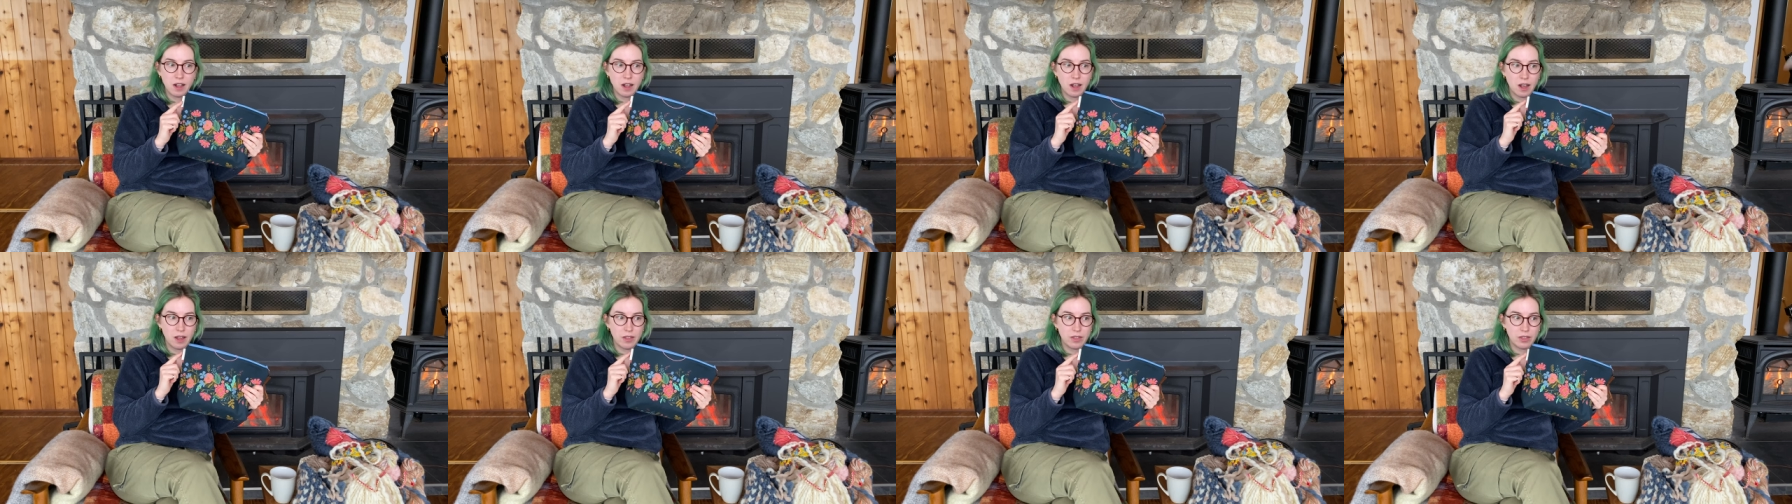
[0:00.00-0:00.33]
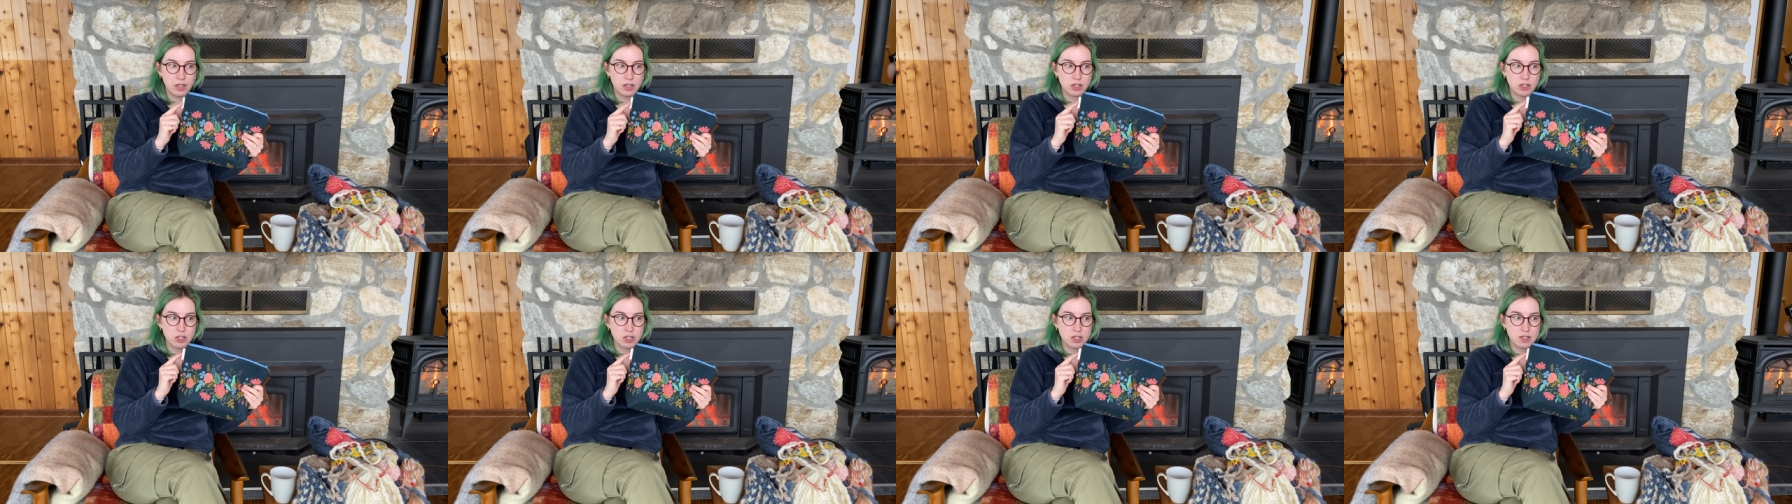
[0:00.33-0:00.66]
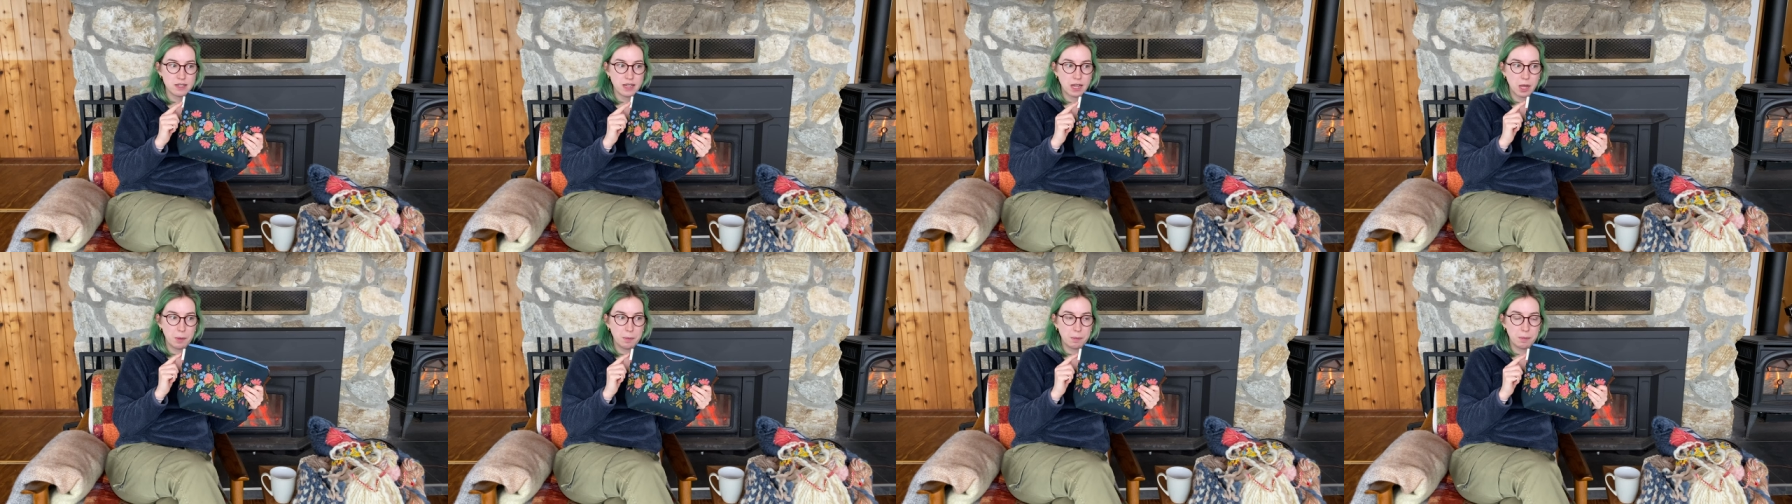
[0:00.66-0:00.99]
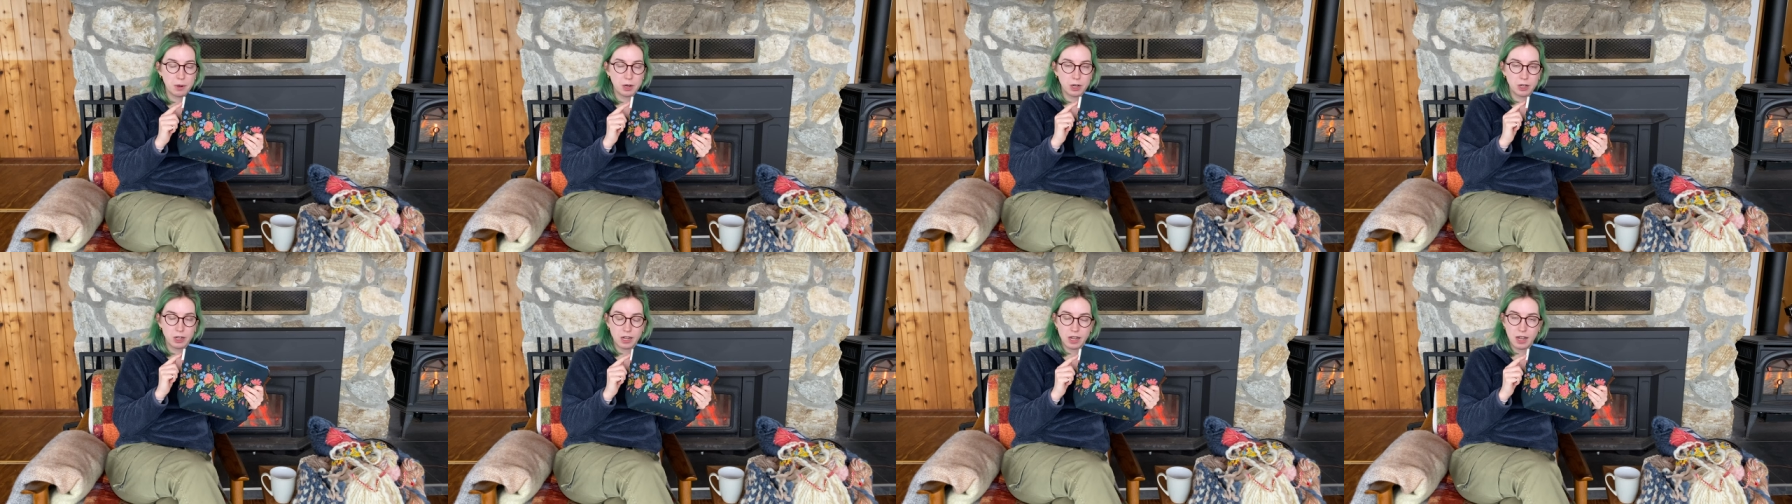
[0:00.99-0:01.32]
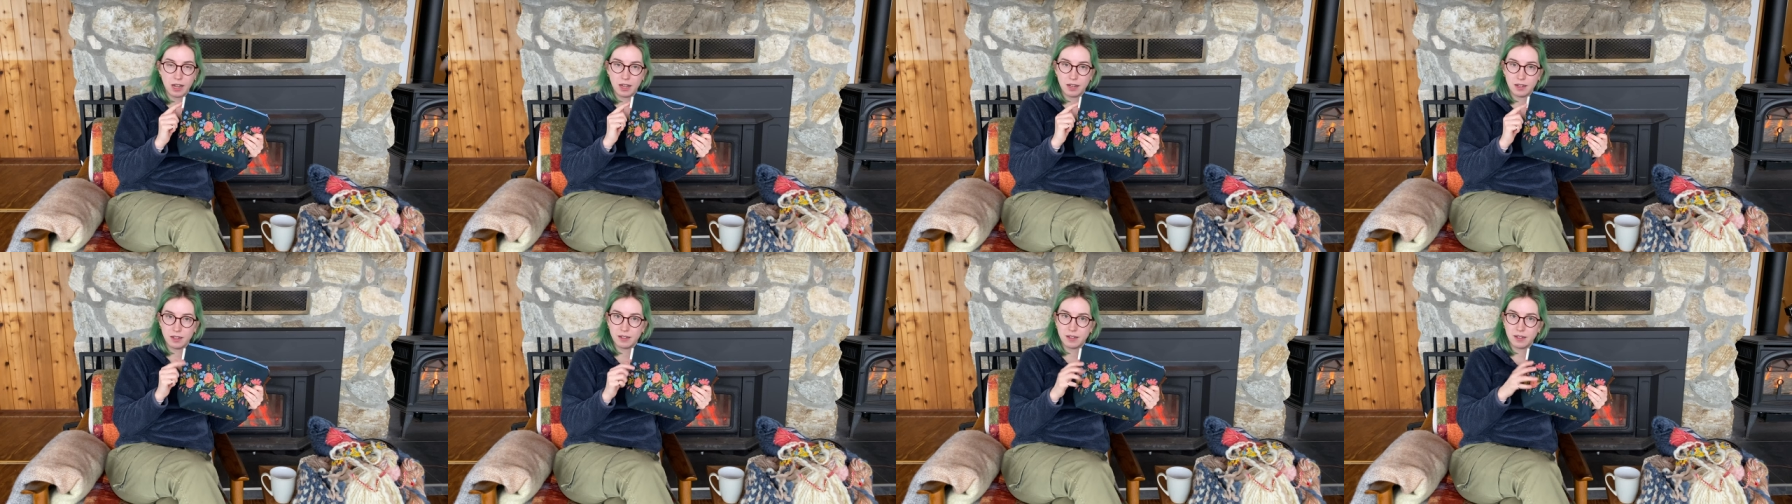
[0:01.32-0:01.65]
I think she's
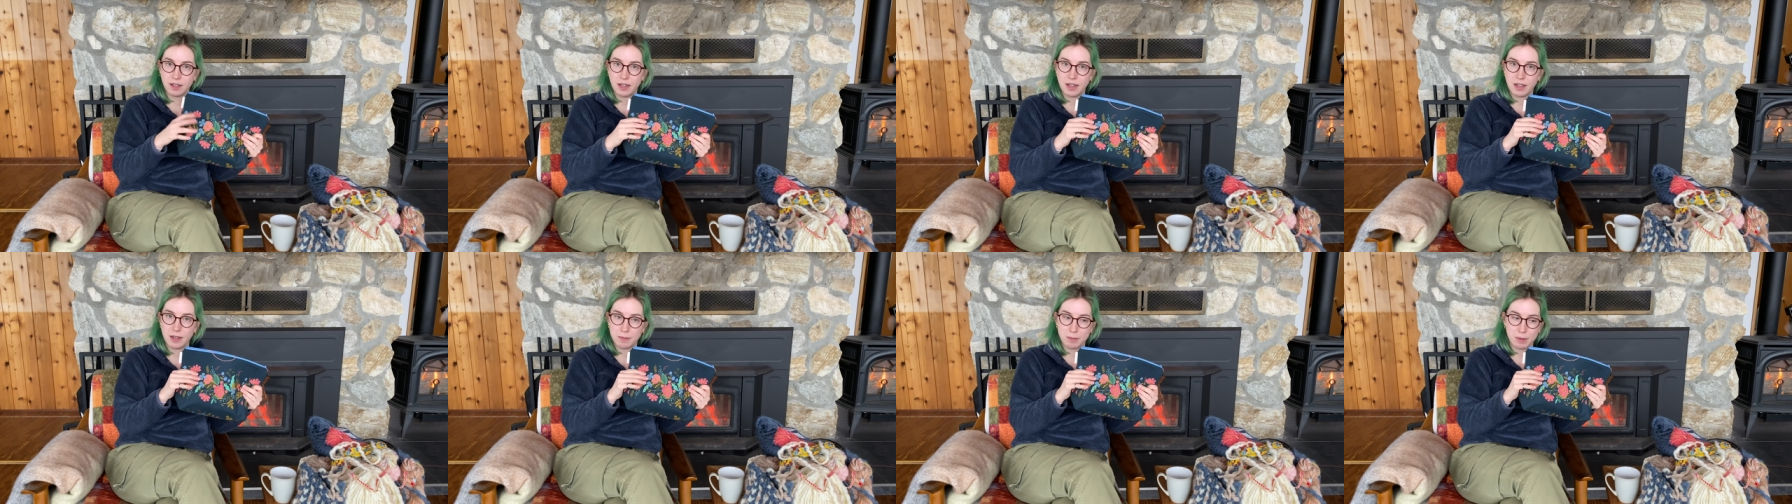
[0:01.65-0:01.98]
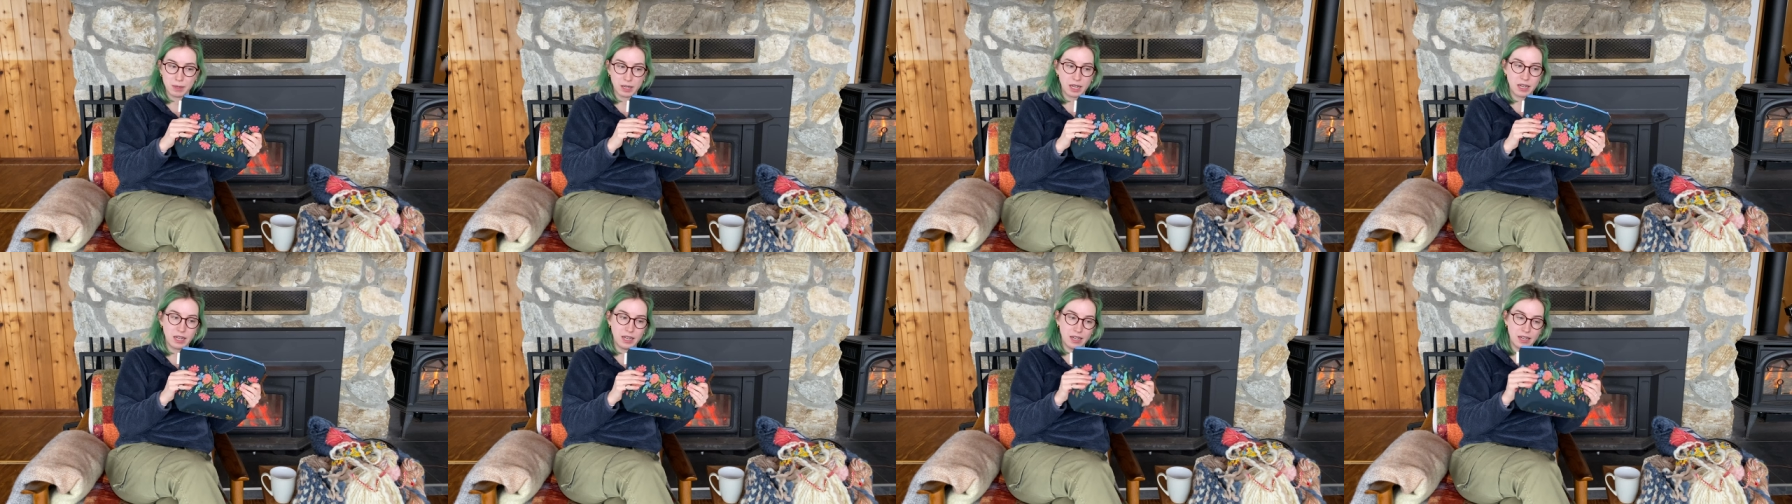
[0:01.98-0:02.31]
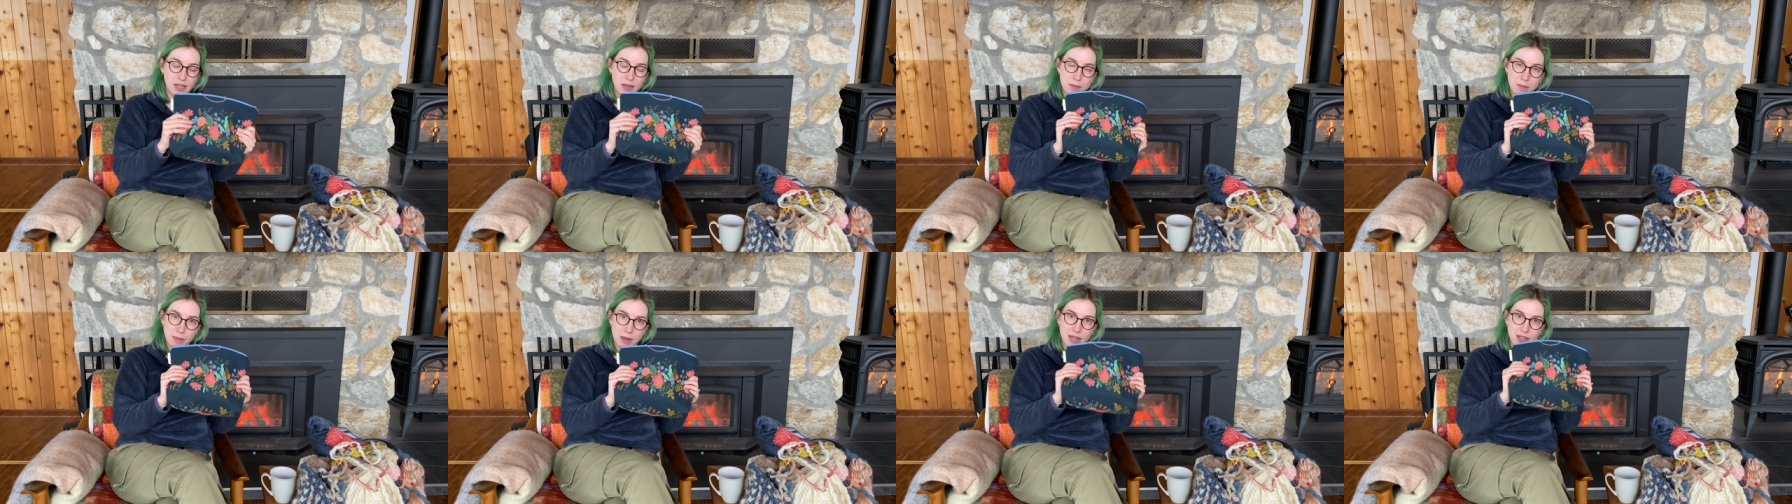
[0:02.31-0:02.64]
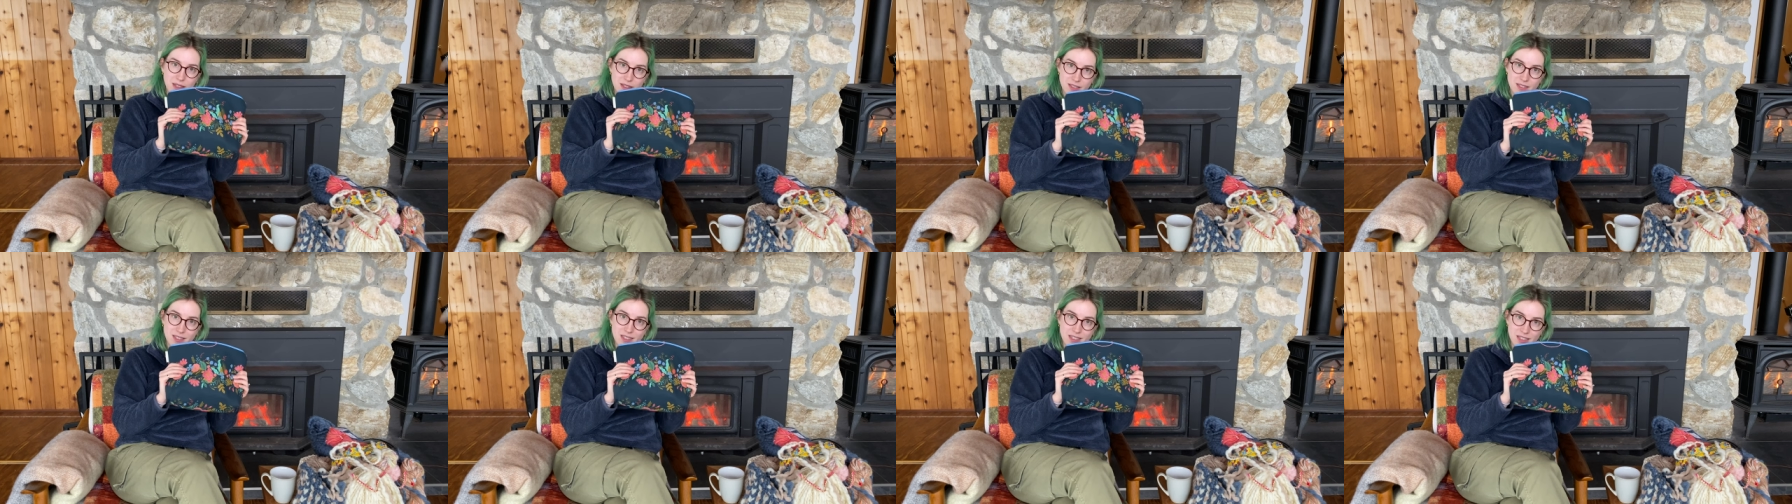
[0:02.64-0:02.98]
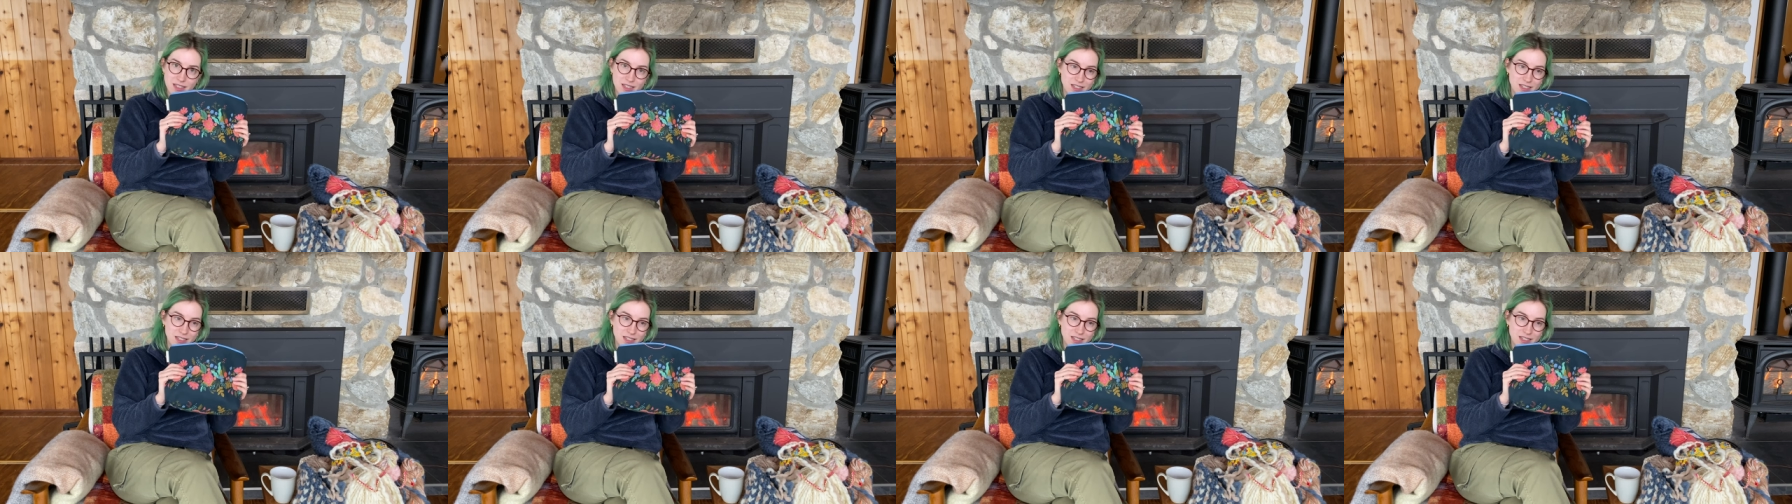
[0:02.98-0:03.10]
Alberta, uh, but Canadian based